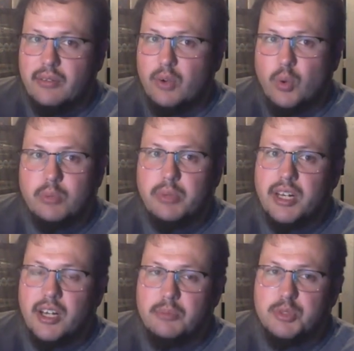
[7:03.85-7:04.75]

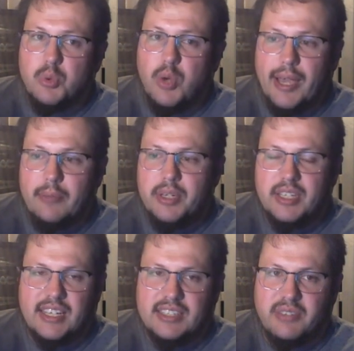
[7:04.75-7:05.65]
Robot umps will happen
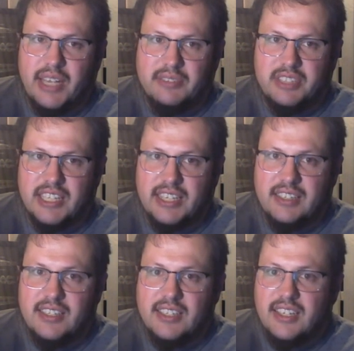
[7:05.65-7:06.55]
in the next 5 to
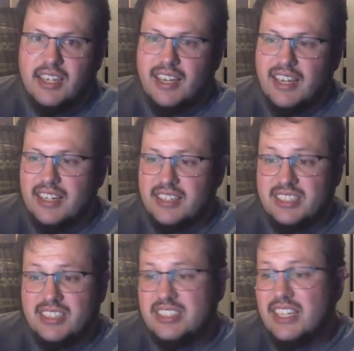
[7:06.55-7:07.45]
10. And
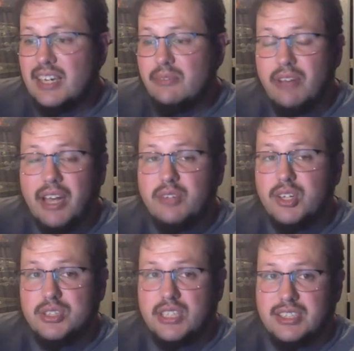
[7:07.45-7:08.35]
it's going to take him 5
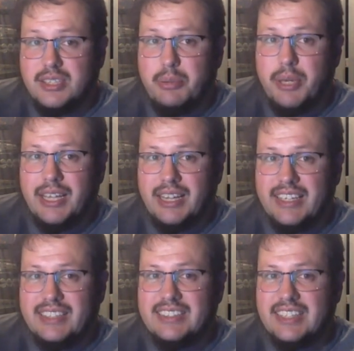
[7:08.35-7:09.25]
years to get to the big
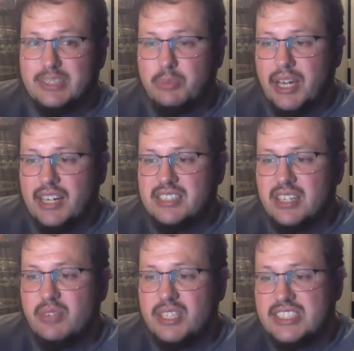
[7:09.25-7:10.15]
leagues. Let's be
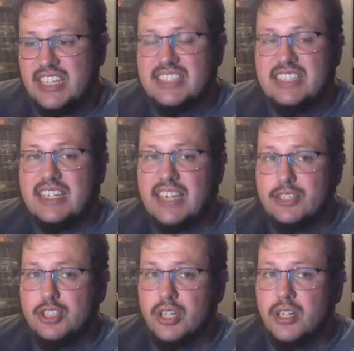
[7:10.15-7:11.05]
honest. If he stays a
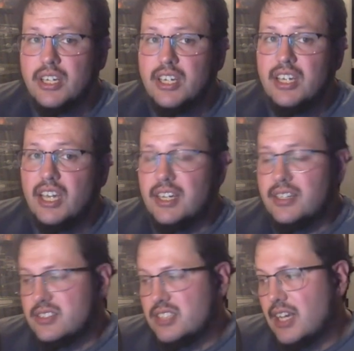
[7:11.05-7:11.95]
catcher
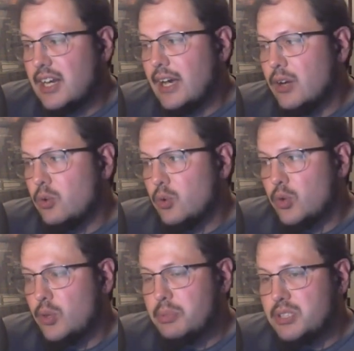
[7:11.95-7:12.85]
and does not
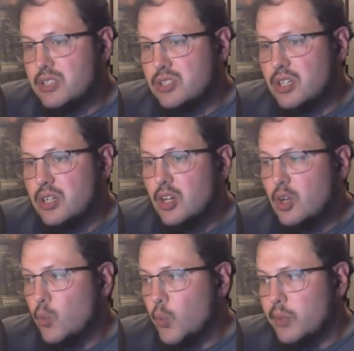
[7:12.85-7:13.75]
outgrow the position,
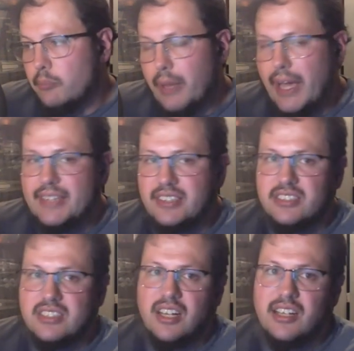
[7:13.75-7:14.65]
or the bat
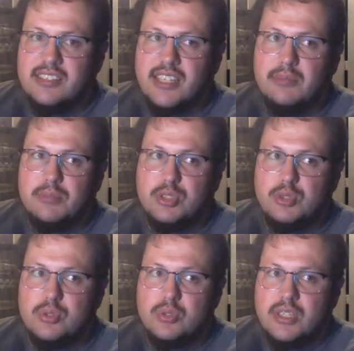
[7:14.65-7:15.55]
doesn't cause him
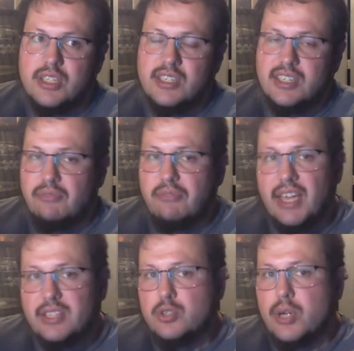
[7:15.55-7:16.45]
to get
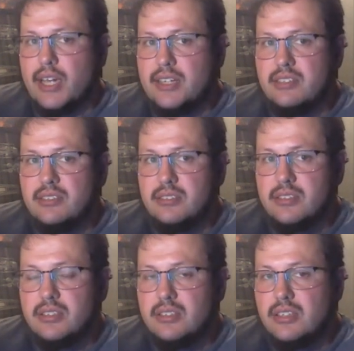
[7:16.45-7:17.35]
fast-tracked
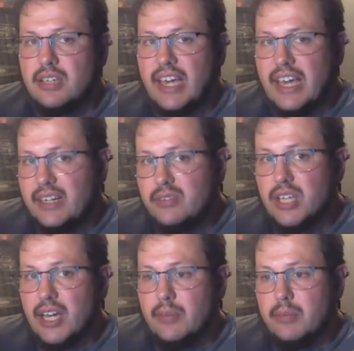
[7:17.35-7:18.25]
ahead of
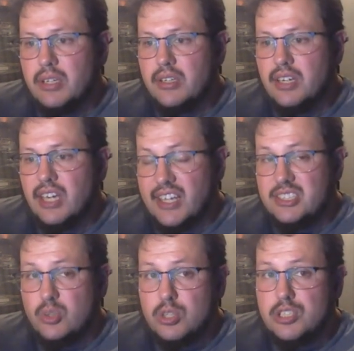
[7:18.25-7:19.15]
time,
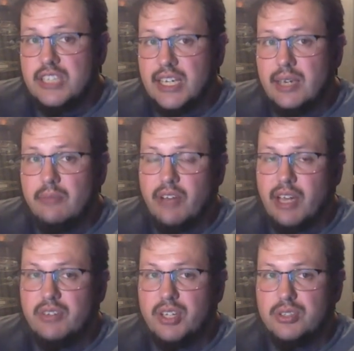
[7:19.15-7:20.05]
it's going to take him
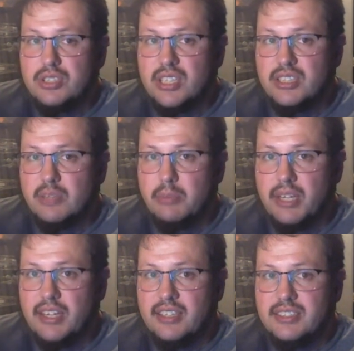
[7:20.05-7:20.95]
5 years to get to the
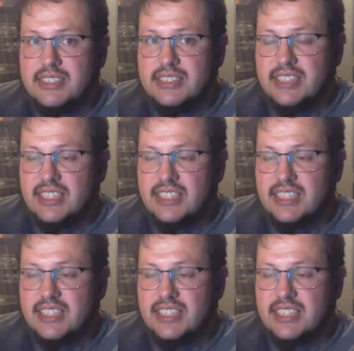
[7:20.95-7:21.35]
big leagues.